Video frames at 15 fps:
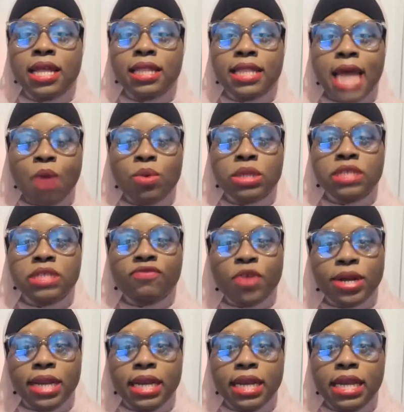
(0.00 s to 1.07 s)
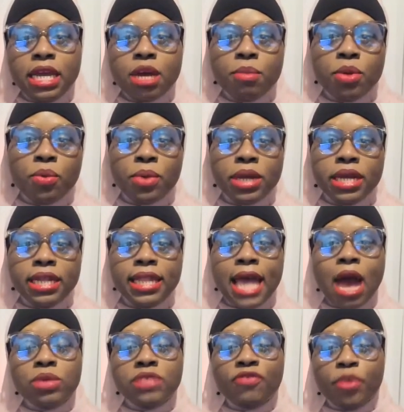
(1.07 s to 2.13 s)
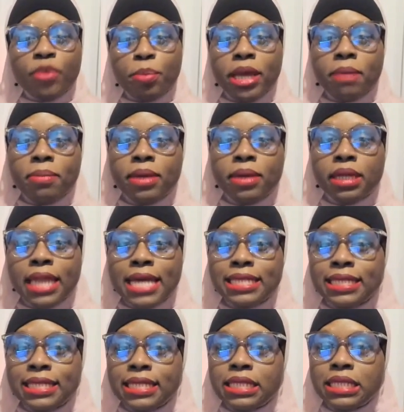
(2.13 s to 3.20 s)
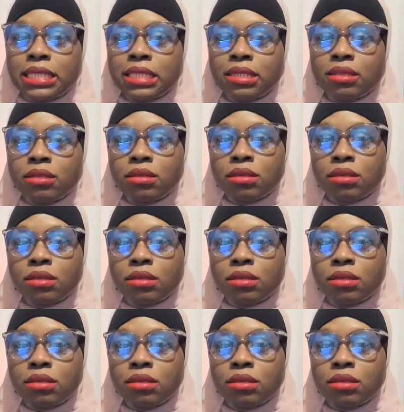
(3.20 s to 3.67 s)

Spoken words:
That was for Danica Marie. That was for Pink Book Lessons.